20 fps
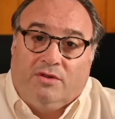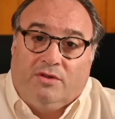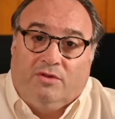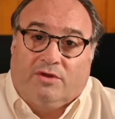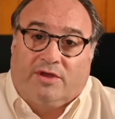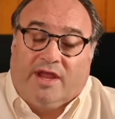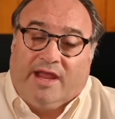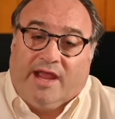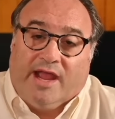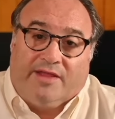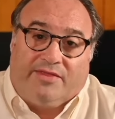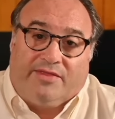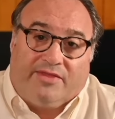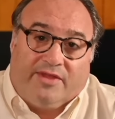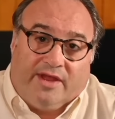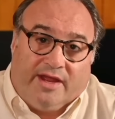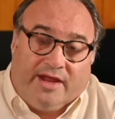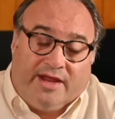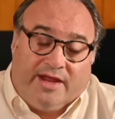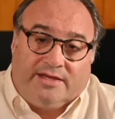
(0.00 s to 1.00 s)
looking at
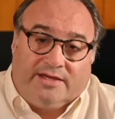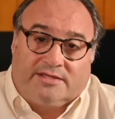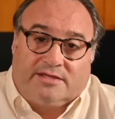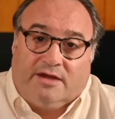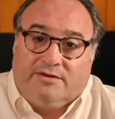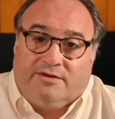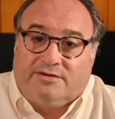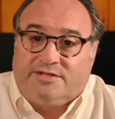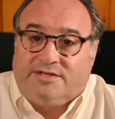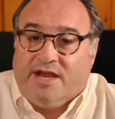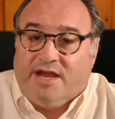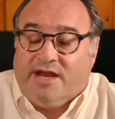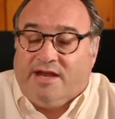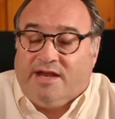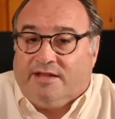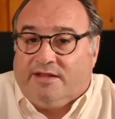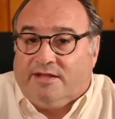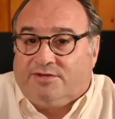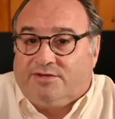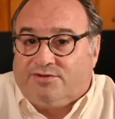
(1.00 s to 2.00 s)
things,
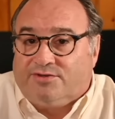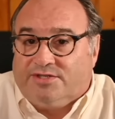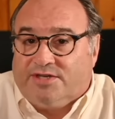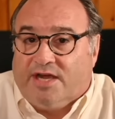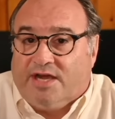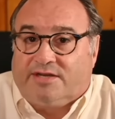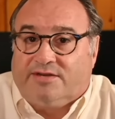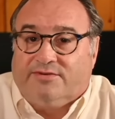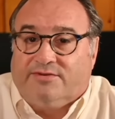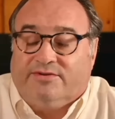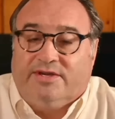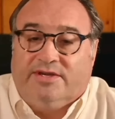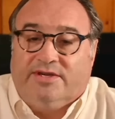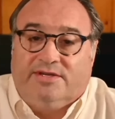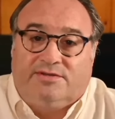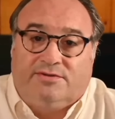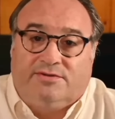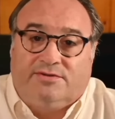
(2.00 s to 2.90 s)
understanding the trajectories,